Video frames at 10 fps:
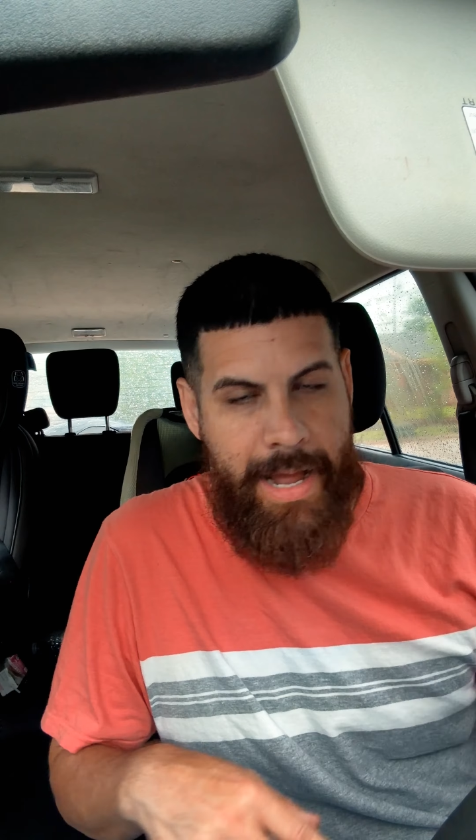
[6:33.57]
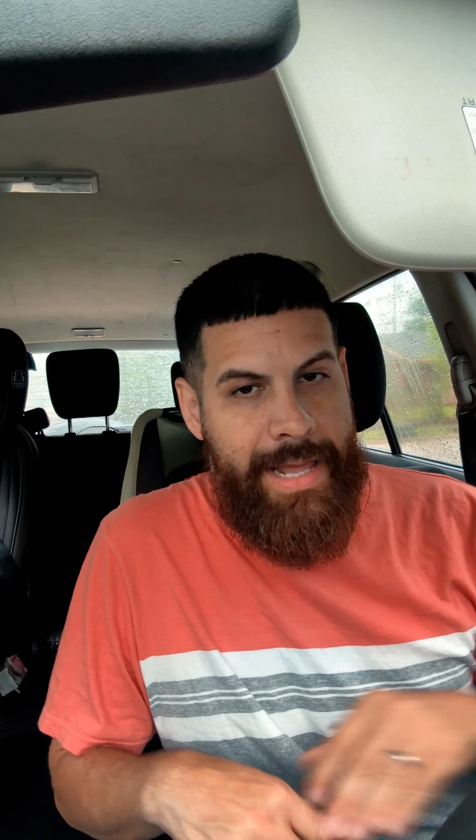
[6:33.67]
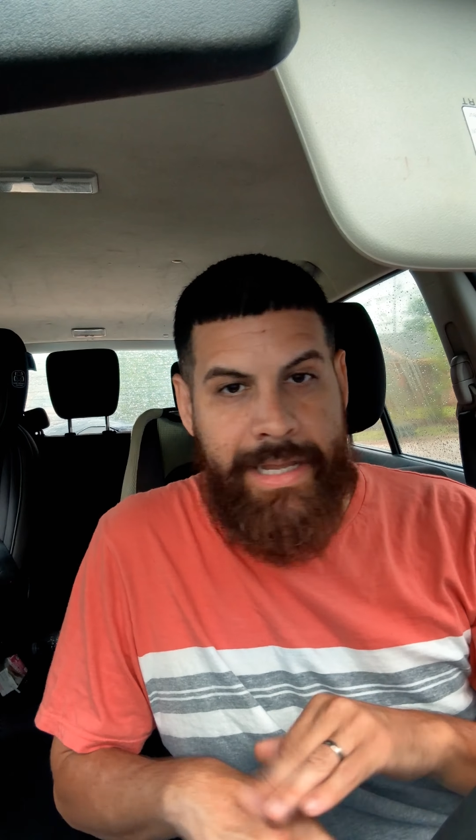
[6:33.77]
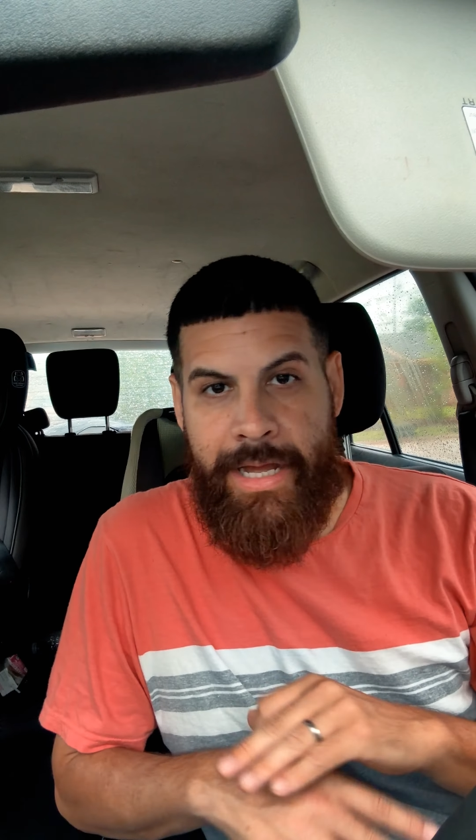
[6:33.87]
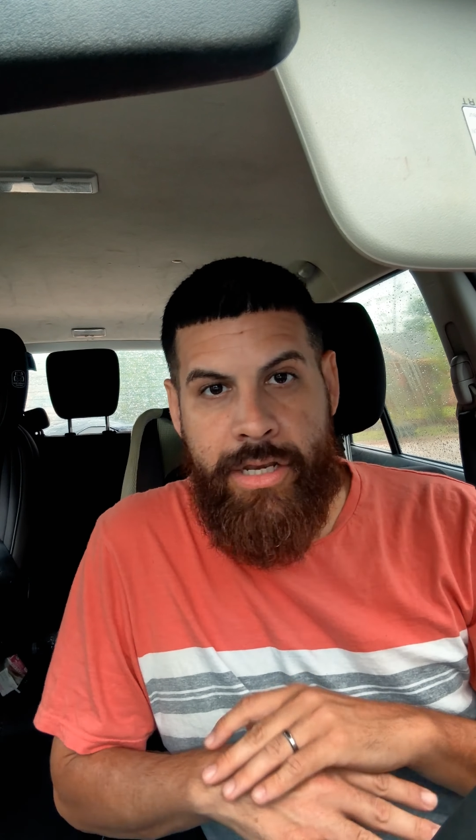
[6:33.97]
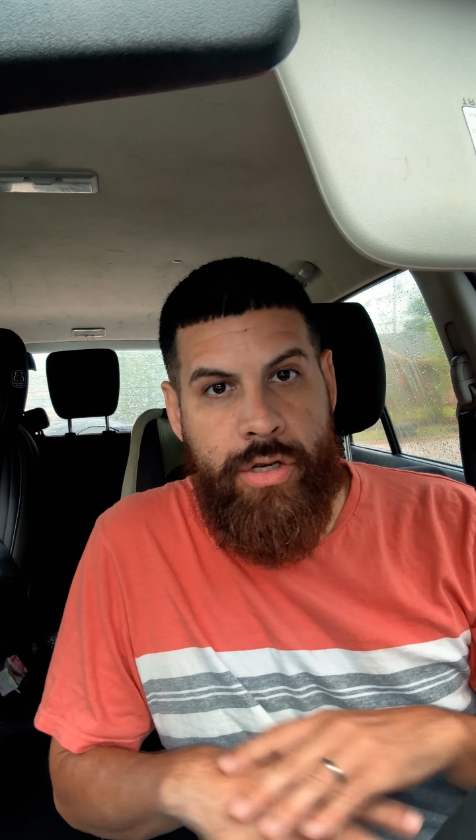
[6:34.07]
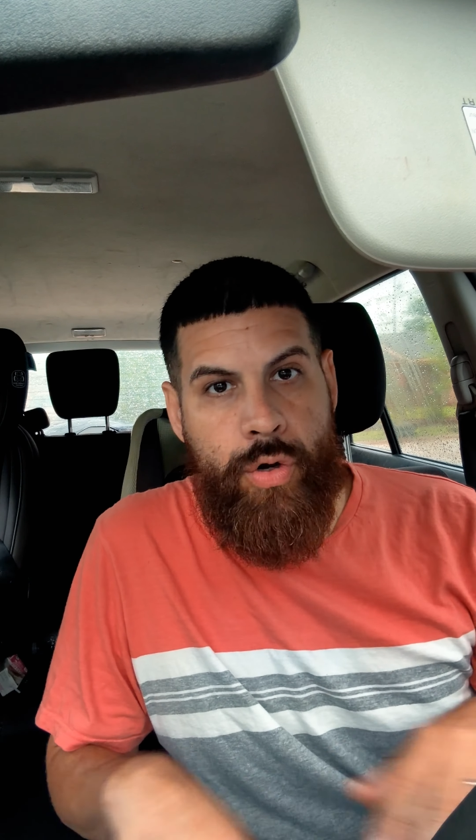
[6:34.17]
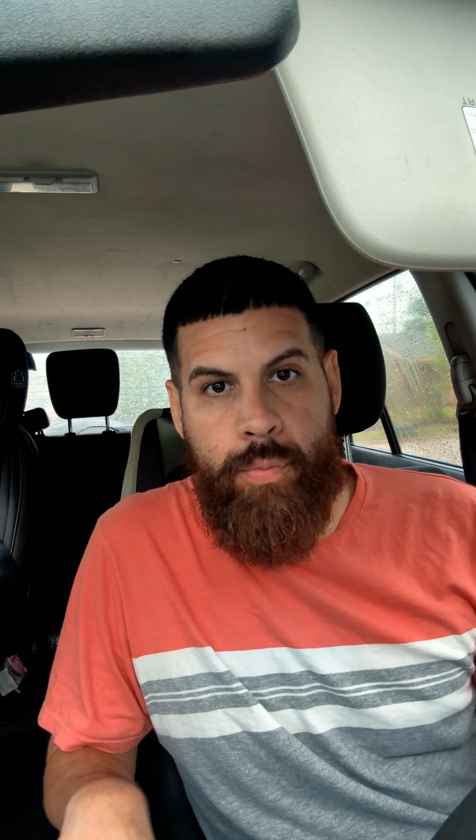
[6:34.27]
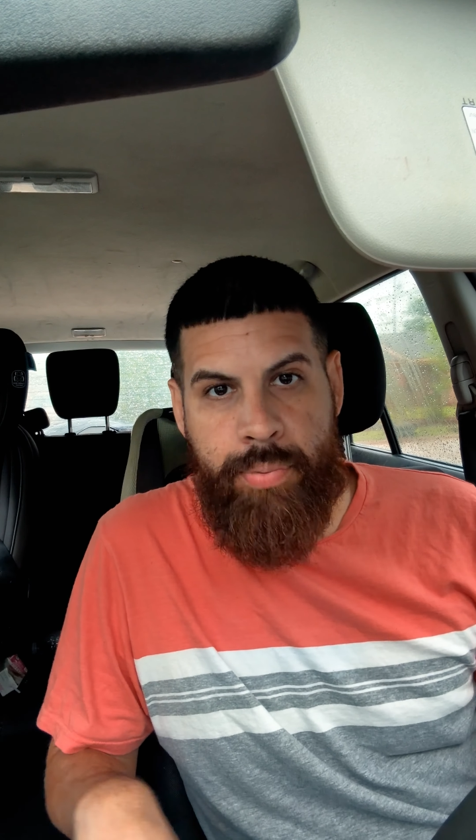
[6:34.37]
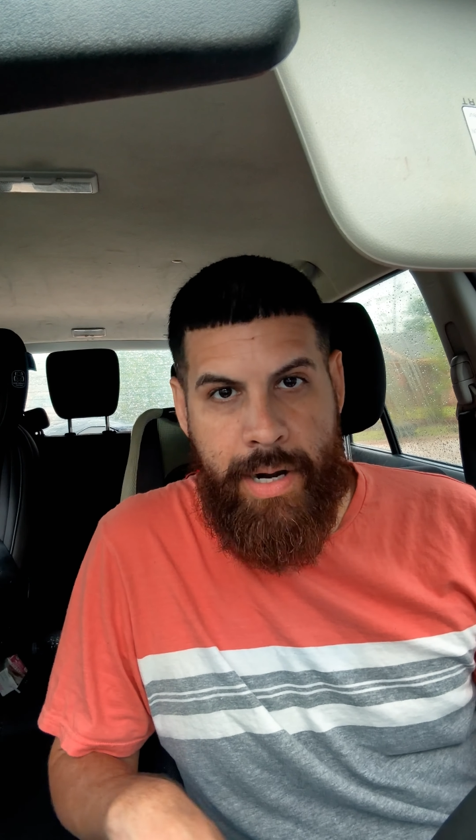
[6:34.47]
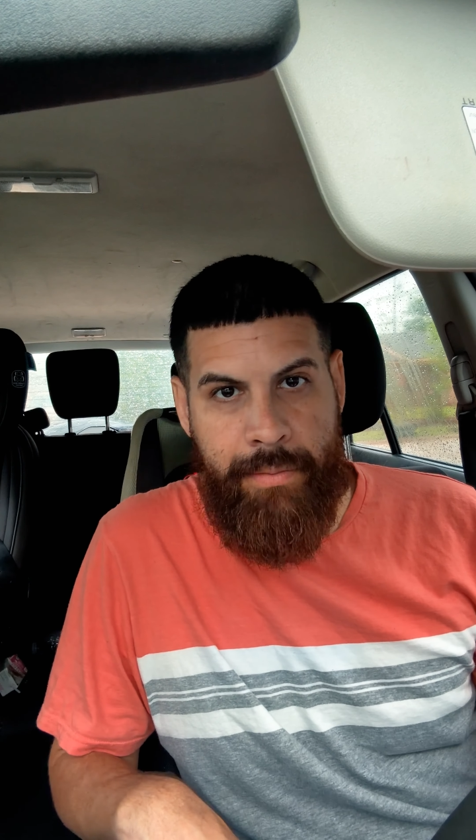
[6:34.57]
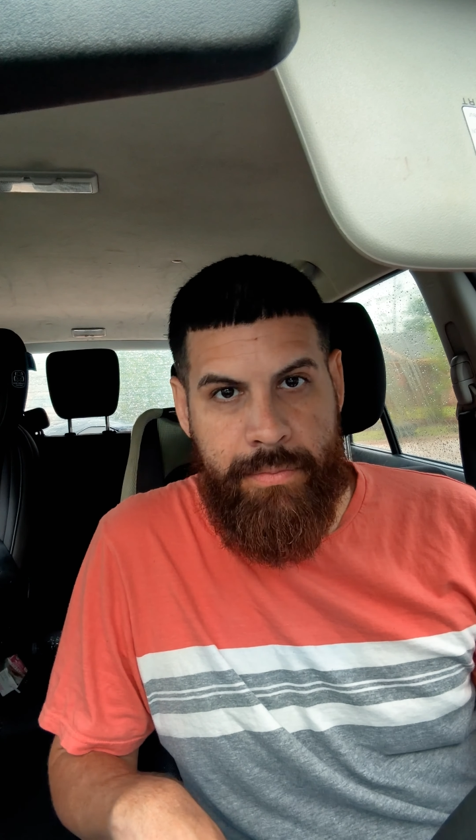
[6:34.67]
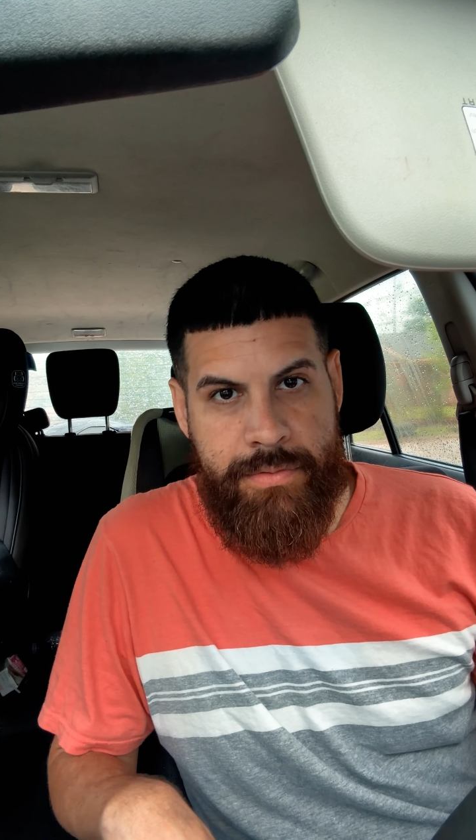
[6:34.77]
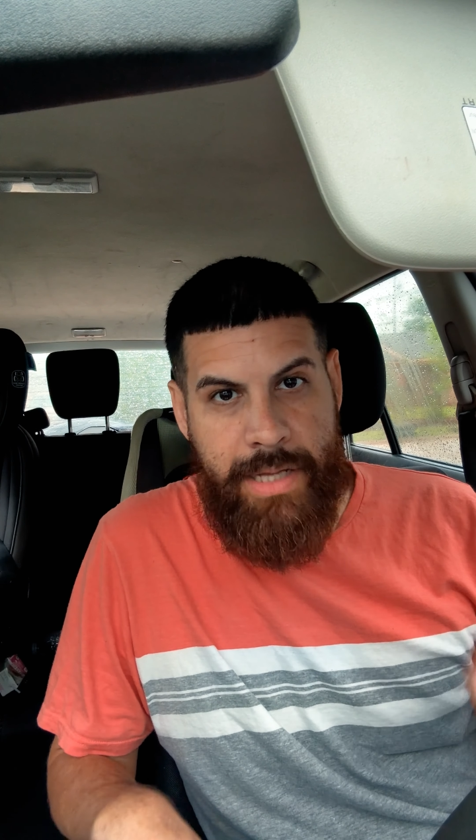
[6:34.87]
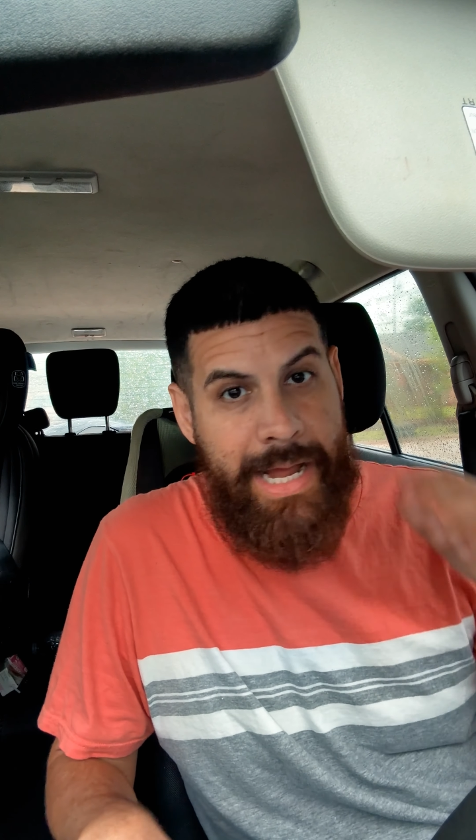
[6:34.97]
I ain't got no problems.